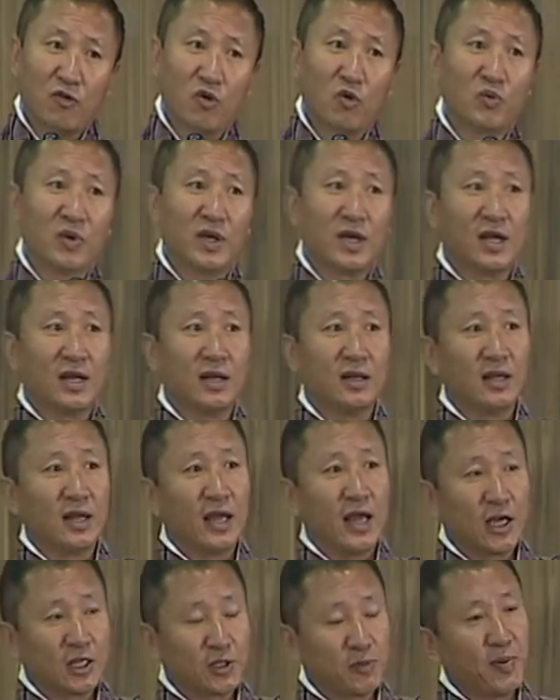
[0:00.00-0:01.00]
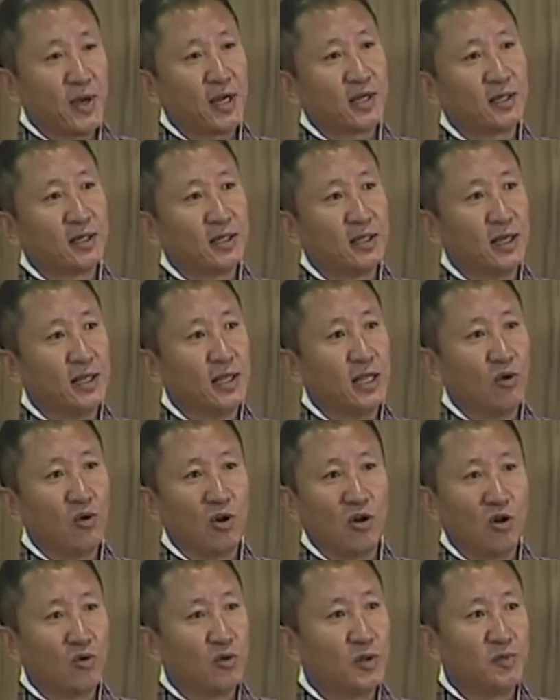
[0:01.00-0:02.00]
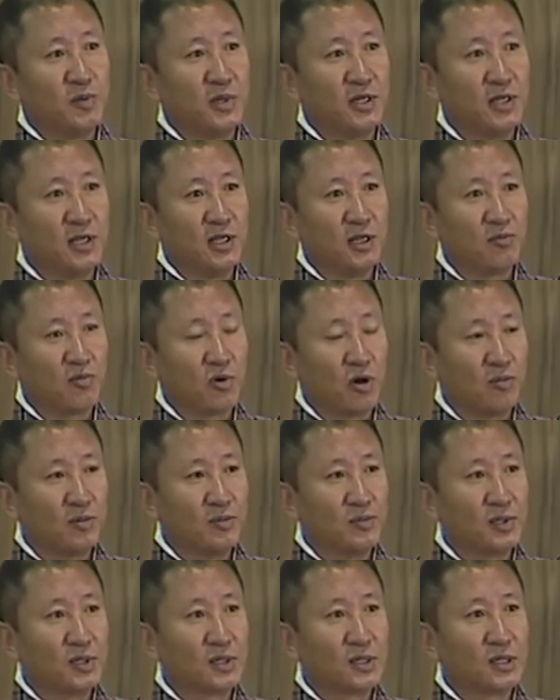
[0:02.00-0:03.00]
we can expect that there will always be teething problems,